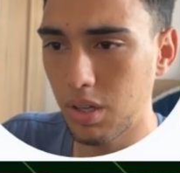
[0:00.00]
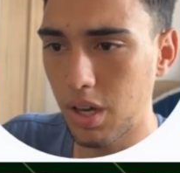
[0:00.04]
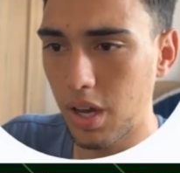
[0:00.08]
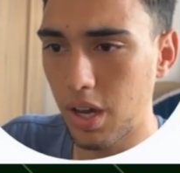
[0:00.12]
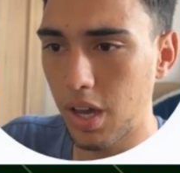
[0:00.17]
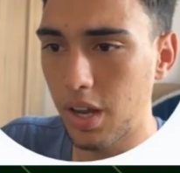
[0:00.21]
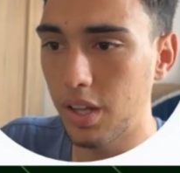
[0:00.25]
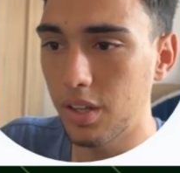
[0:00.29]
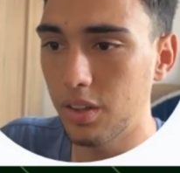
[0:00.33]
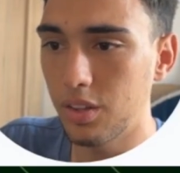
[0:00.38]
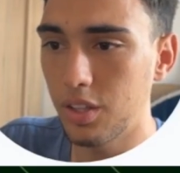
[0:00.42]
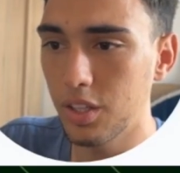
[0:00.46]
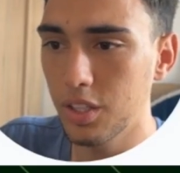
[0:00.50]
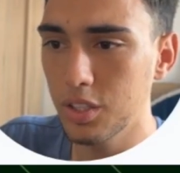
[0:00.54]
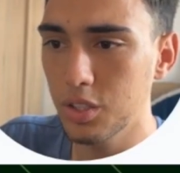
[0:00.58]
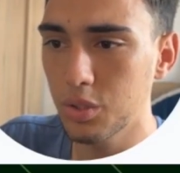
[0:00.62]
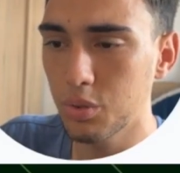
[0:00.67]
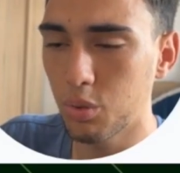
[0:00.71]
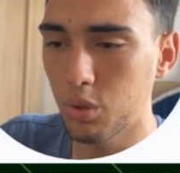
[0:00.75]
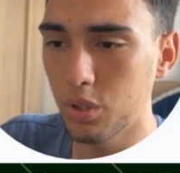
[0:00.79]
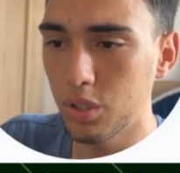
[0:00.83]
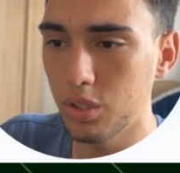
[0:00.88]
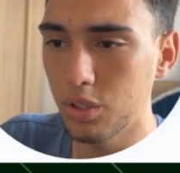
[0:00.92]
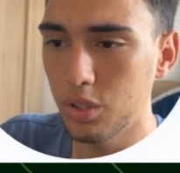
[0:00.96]
then this
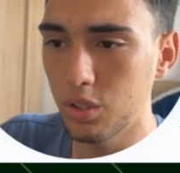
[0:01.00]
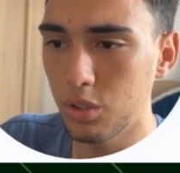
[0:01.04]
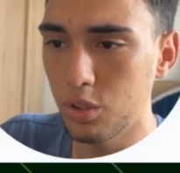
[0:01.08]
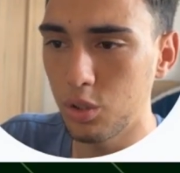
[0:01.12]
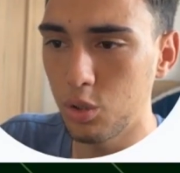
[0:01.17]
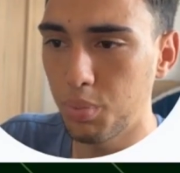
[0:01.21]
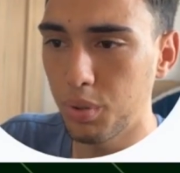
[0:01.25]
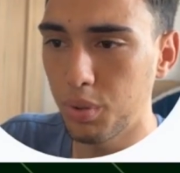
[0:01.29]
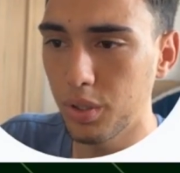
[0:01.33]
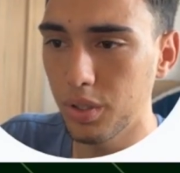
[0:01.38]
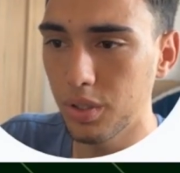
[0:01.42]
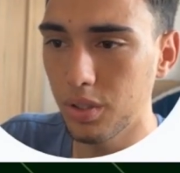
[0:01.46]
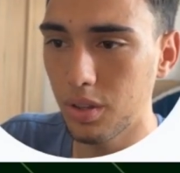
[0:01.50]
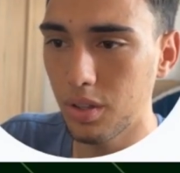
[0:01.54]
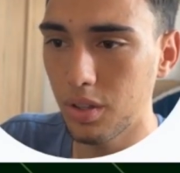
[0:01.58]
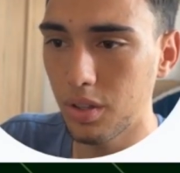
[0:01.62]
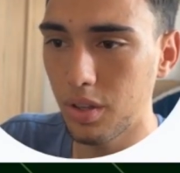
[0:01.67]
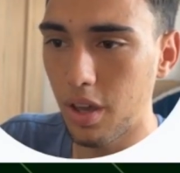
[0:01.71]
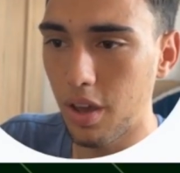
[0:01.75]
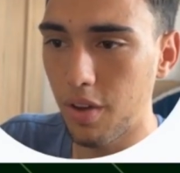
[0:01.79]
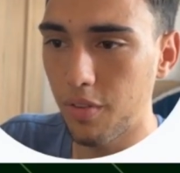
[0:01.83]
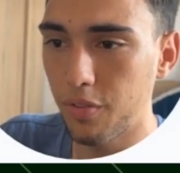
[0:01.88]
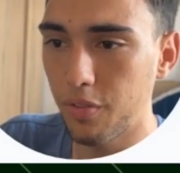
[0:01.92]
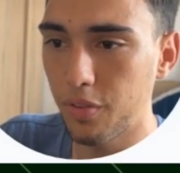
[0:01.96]
one you put
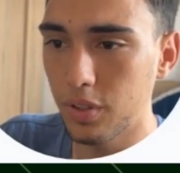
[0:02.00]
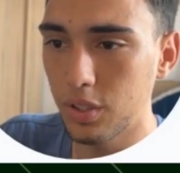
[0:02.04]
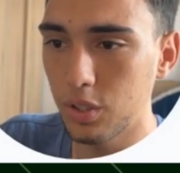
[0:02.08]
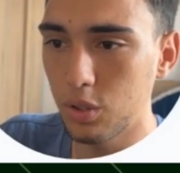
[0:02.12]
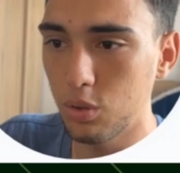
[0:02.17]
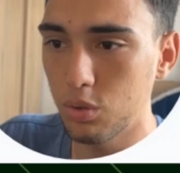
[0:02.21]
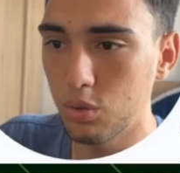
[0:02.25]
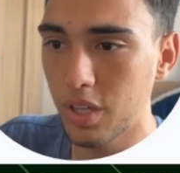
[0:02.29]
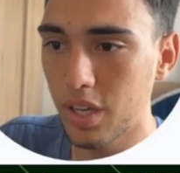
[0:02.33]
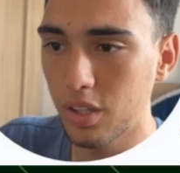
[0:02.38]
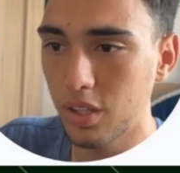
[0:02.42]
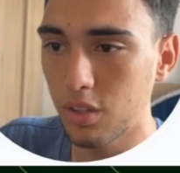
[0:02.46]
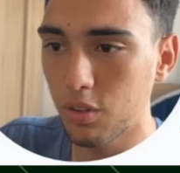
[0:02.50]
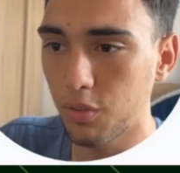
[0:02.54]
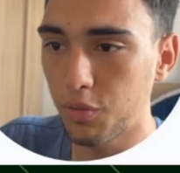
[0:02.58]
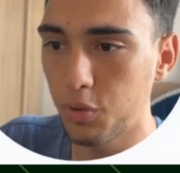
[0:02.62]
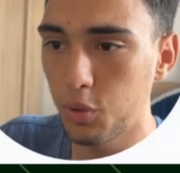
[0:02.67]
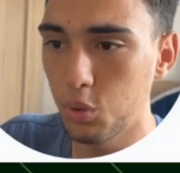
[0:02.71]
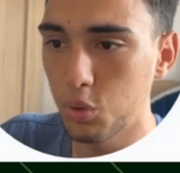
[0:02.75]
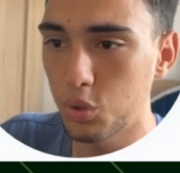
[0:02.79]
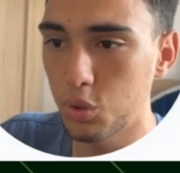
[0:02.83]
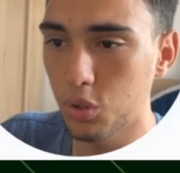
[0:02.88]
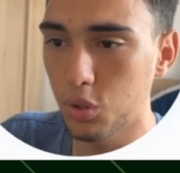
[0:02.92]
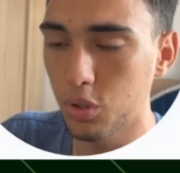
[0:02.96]
you take the
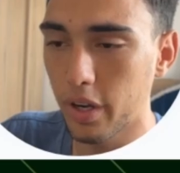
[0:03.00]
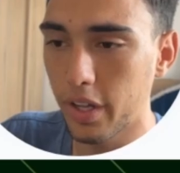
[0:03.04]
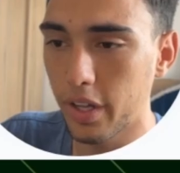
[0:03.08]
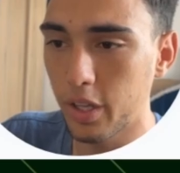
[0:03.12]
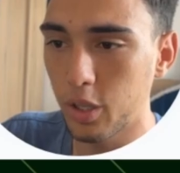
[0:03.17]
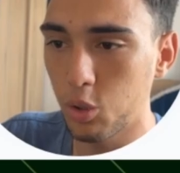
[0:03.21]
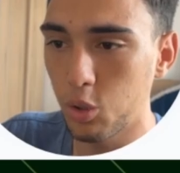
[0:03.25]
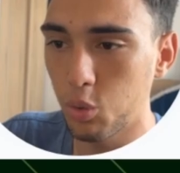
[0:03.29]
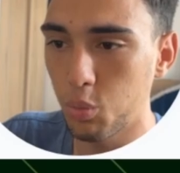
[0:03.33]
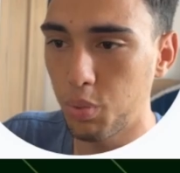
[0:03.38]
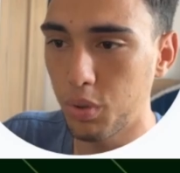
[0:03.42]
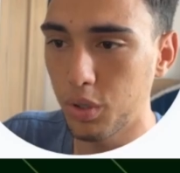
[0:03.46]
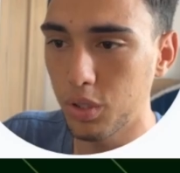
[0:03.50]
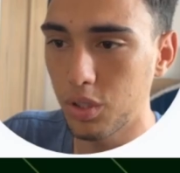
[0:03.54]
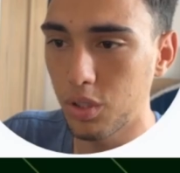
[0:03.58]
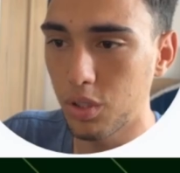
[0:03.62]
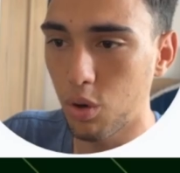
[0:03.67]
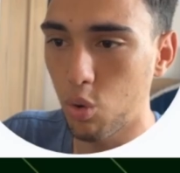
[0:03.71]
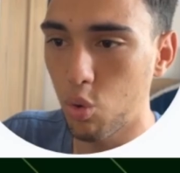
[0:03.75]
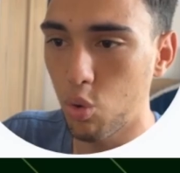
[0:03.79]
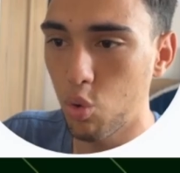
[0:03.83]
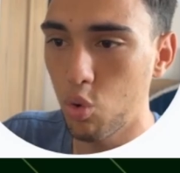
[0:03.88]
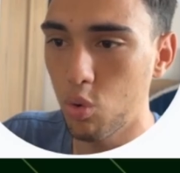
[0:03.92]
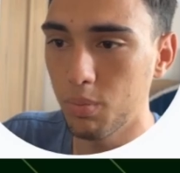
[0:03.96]
future and then you put the
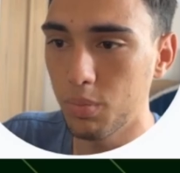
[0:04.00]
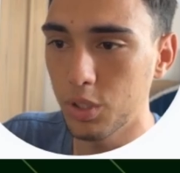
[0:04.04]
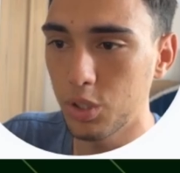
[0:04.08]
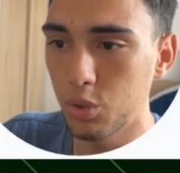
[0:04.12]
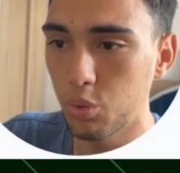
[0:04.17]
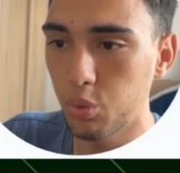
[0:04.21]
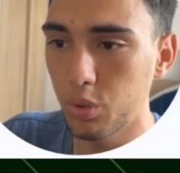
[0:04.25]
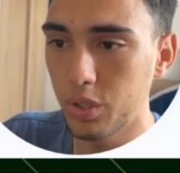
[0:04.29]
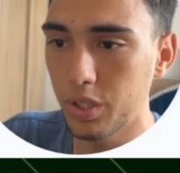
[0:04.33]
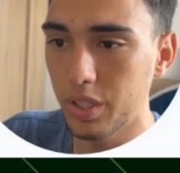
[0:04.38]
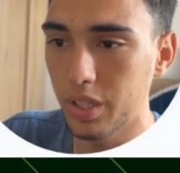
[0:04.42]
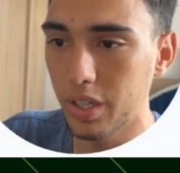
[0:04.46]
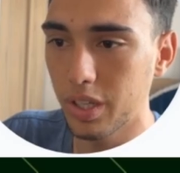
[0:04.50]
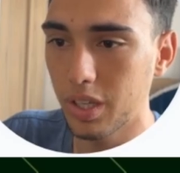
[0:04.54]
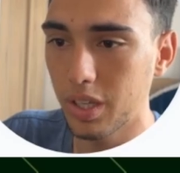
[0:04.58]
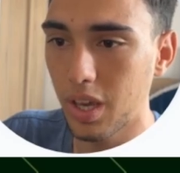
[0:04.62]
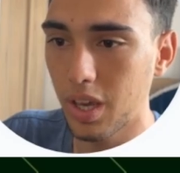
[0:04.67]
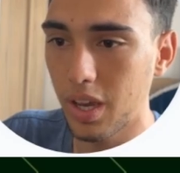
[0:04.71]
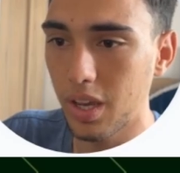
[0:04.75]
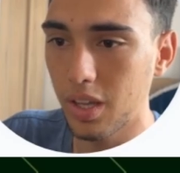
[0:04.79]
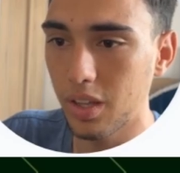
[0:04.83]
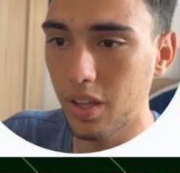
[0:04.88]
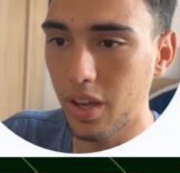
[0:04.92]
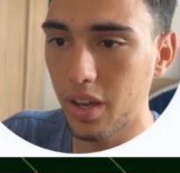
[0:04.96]
between the
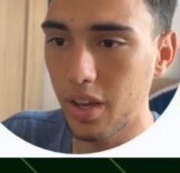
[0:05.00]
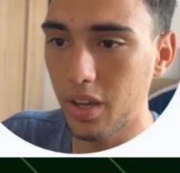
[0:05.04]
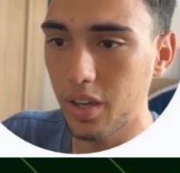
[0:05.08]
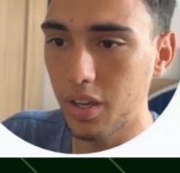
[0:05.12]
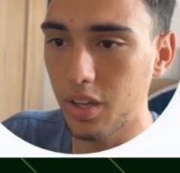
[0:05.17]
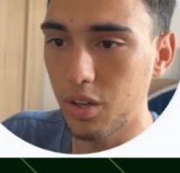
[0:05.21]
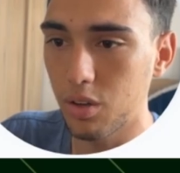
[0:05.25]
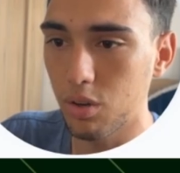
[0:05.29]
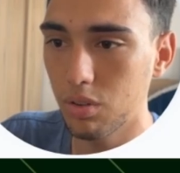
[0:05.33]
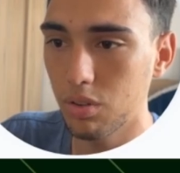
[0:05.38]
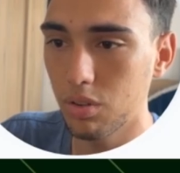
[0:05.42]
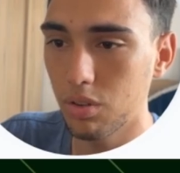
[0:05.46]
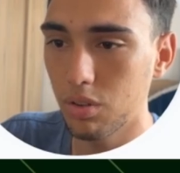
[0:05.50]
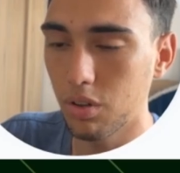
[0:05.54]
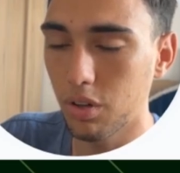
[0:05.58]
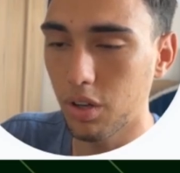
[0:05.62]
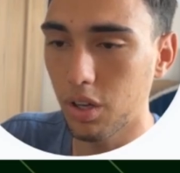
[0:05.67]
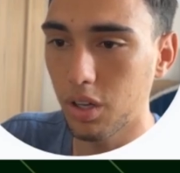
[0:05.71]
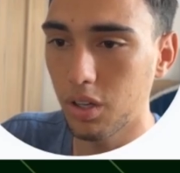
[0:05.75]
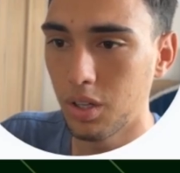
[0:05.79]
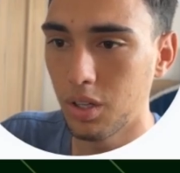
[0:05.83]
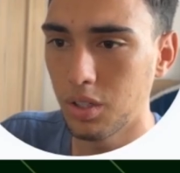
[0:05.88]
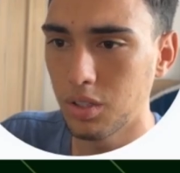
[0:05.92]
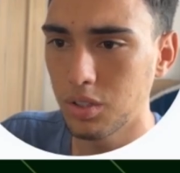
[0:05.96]
K and the A here.
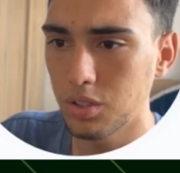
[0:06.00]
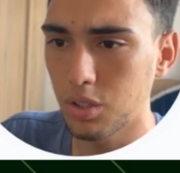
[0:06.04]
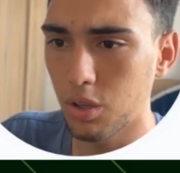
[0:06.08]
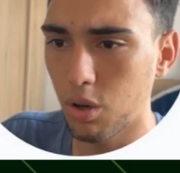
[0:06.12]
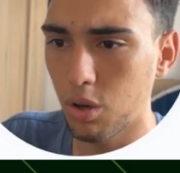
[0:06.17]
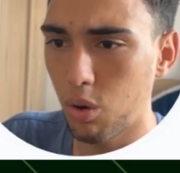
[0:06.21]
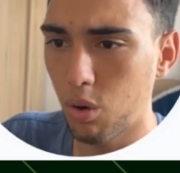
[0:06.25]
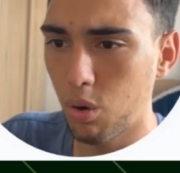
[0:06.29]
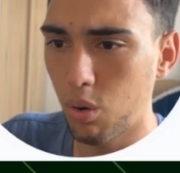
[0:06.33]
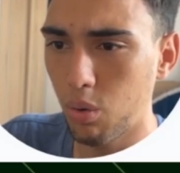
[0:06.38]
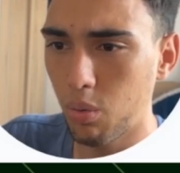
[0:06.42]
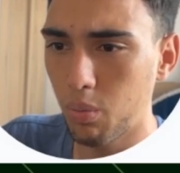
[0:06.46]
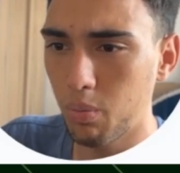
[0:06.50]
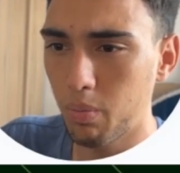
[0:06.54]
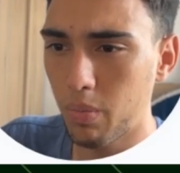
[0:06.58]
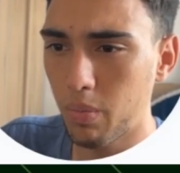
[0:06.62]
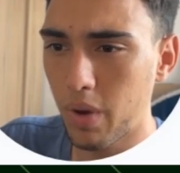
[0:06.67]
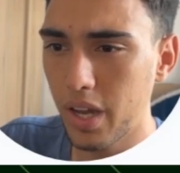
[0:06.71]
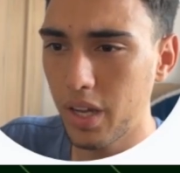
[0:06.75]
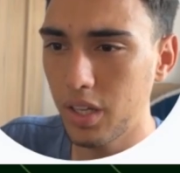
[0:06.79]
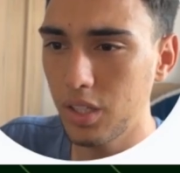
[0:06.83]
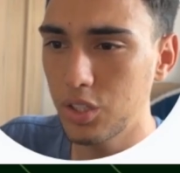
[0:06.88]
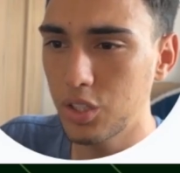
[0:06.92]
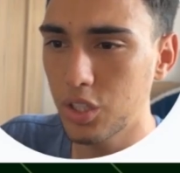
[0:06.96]
Okay. So
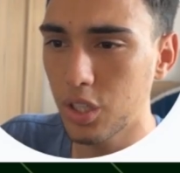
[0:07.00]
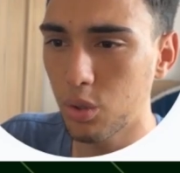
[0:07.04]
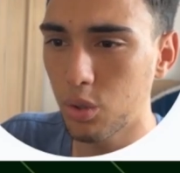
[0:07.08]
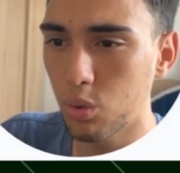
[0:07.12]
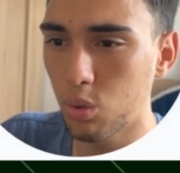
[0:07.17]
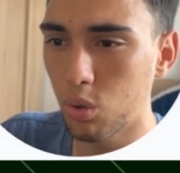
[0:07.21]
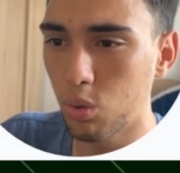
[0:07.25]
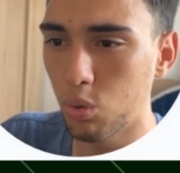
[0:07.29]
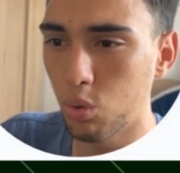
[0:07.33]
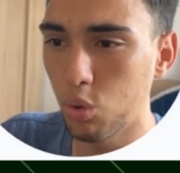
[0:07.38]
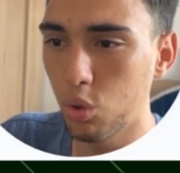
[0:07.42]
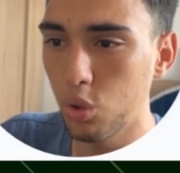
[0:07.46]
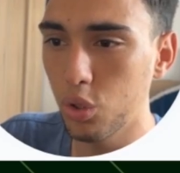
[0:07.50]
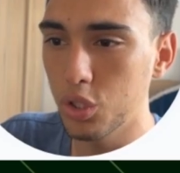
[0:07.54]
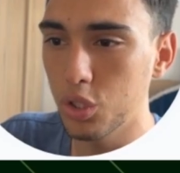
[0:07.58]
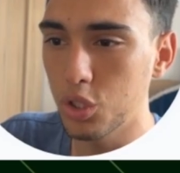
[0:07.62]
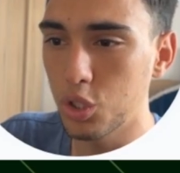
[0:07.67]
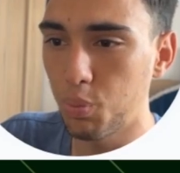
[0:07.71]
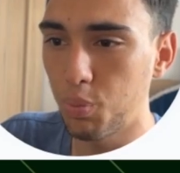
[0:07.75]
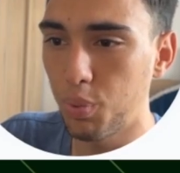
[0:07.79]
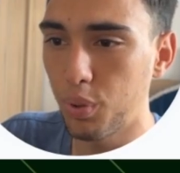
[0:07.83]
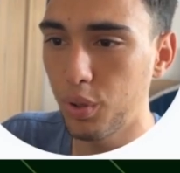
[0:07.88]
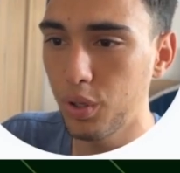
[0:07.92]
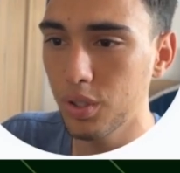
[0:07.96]
my general rule is
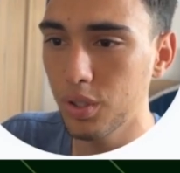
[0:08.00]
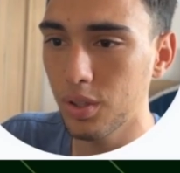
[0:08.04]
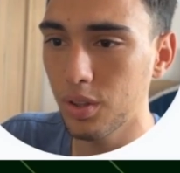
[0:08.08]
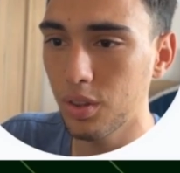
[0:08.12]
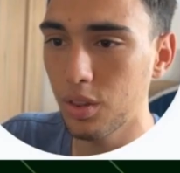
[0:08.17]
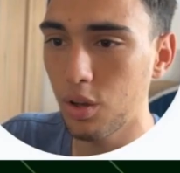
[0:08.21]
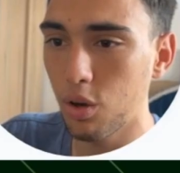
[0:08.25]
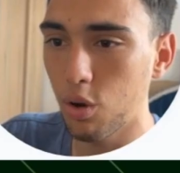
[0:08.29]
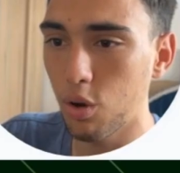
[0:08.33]
you put the